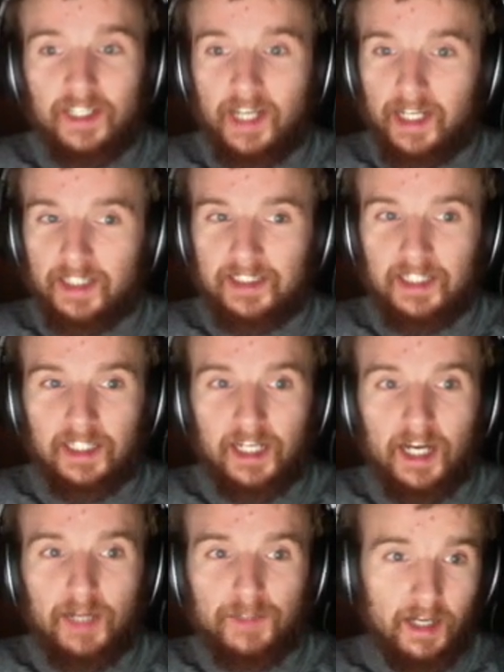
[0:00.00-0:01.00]
Alexander
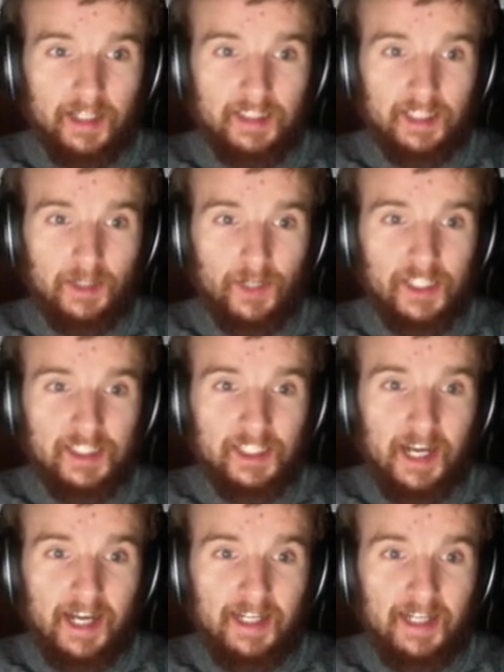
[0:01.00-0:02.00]
Kamp's
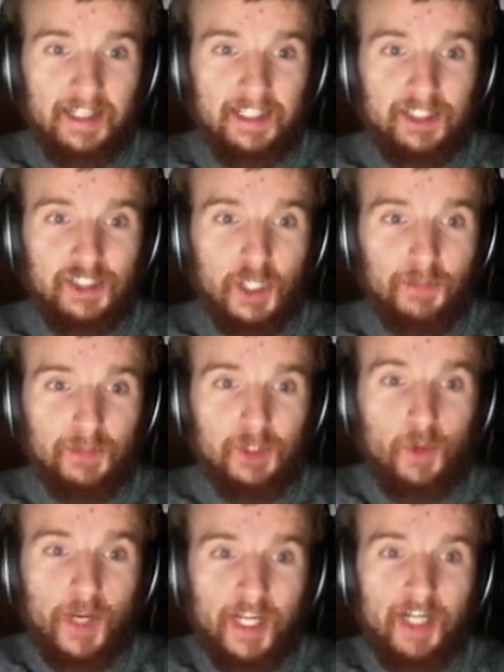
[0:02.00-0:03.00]
acceleration, and he jumps
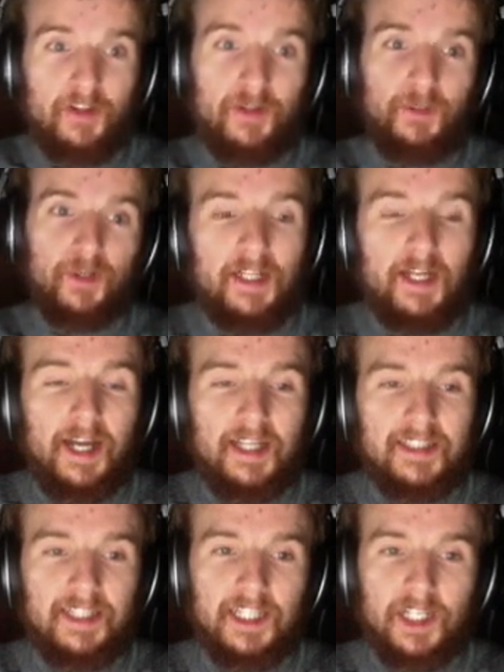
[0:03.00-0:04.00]
quickly on the wheel.
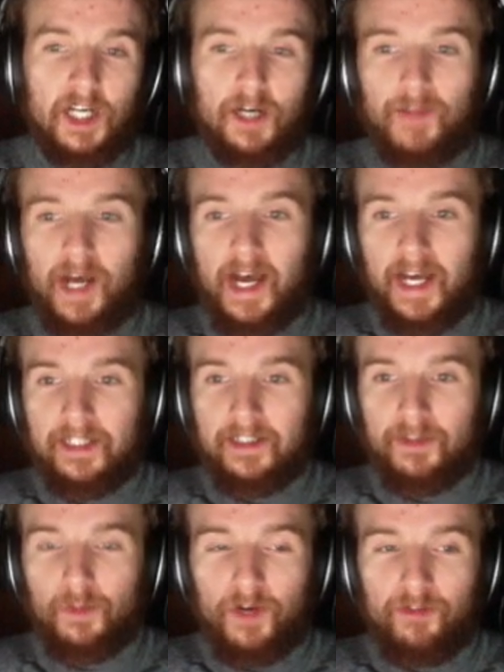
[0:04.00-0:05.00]
Alexander Kamp
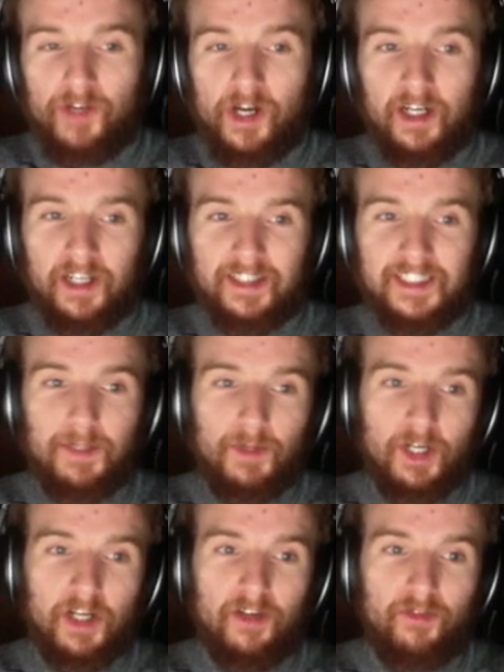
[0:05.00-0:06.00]
and Wout Van Aert are
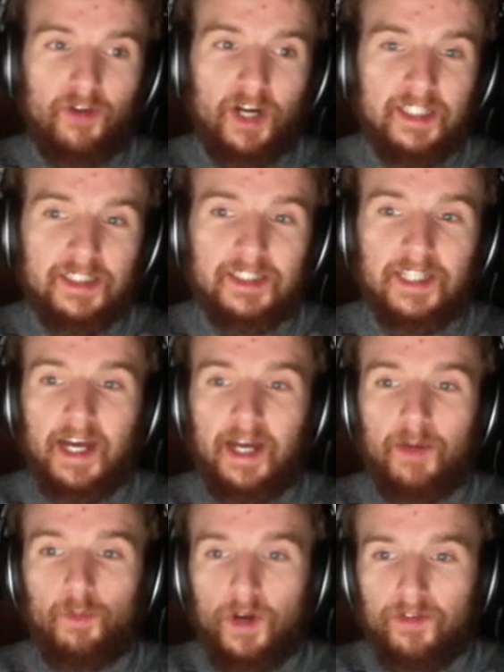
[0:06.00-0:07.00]
similar kind of riders,
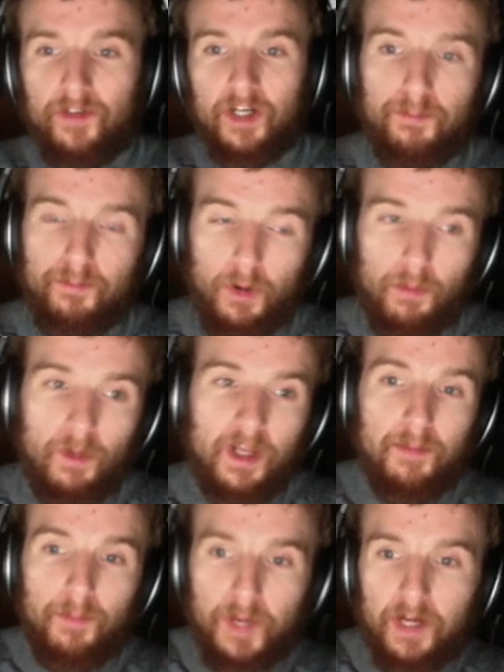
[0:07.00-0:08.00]
and Wout Van Aert probably
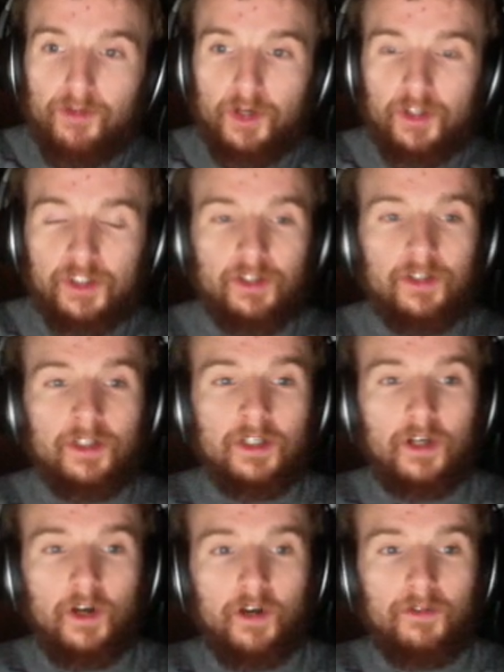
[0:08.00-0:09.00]
the better version
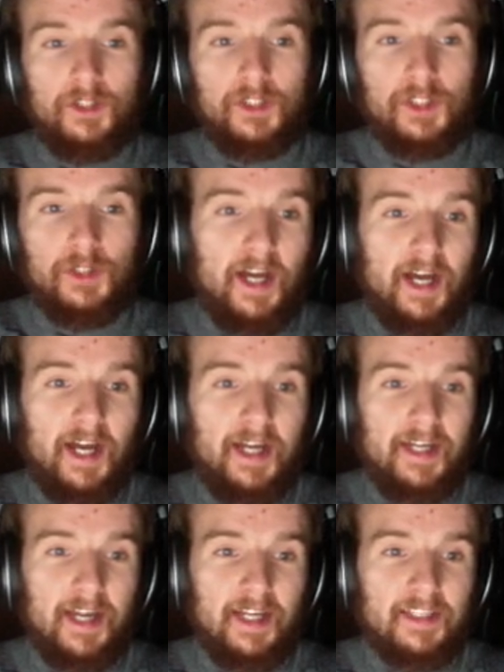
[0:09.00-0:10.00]
of the two.
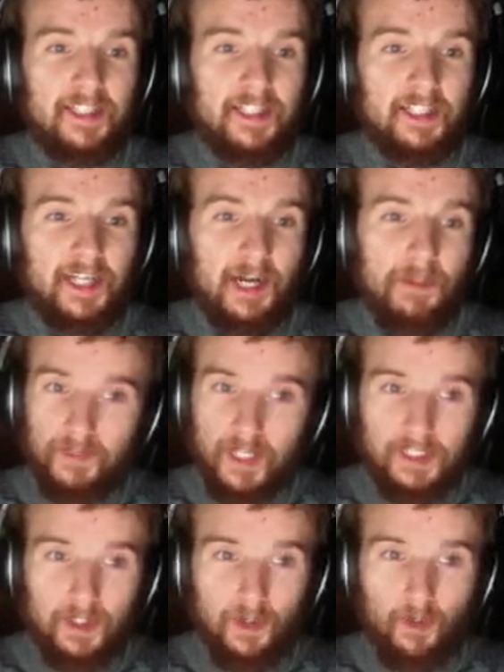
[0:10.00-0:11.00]
And Alexander Kamp
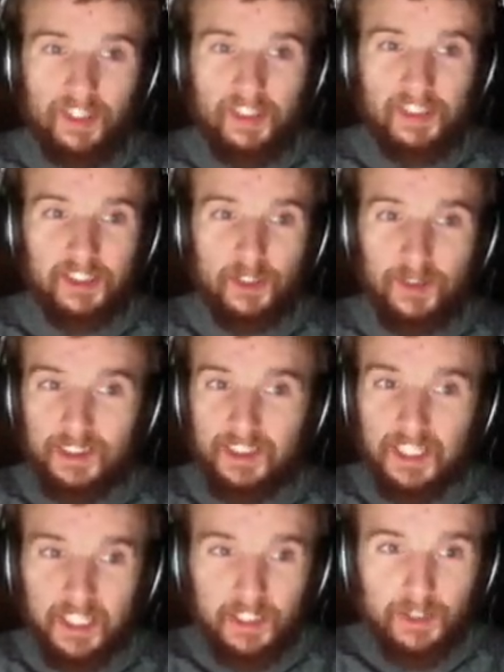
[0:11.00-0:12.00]
acceleration
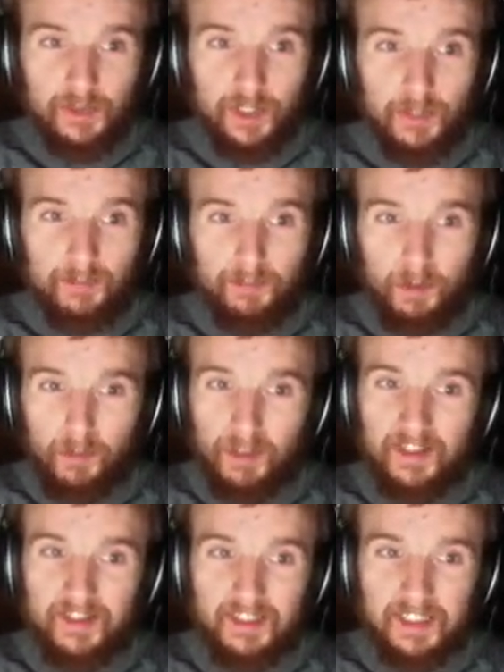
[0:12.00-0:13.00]
continues up
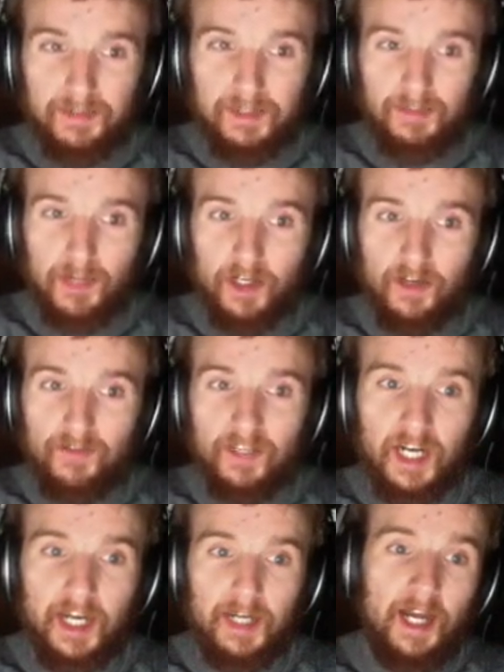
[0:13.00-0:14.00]
probably the steepest part of the
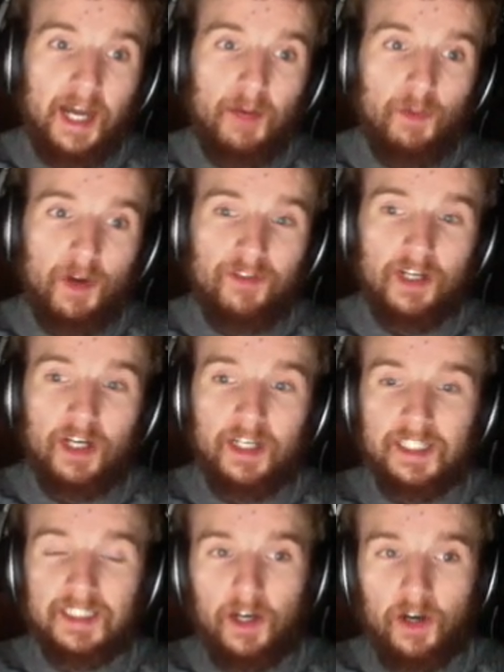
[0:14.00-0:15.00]
climb, and Wout Van
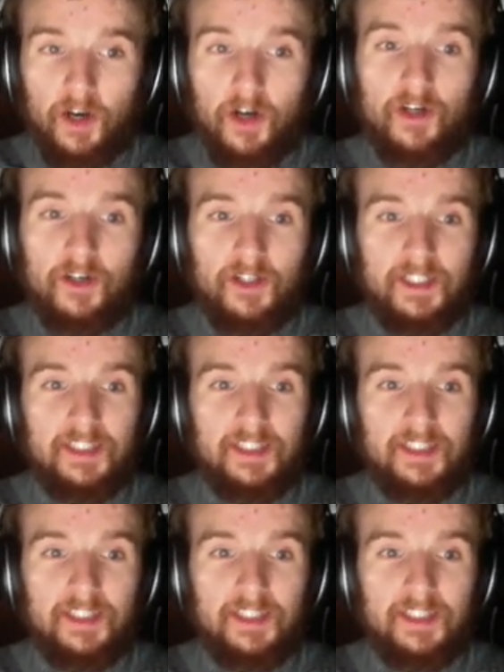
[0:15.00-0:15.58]
Aert is hot on his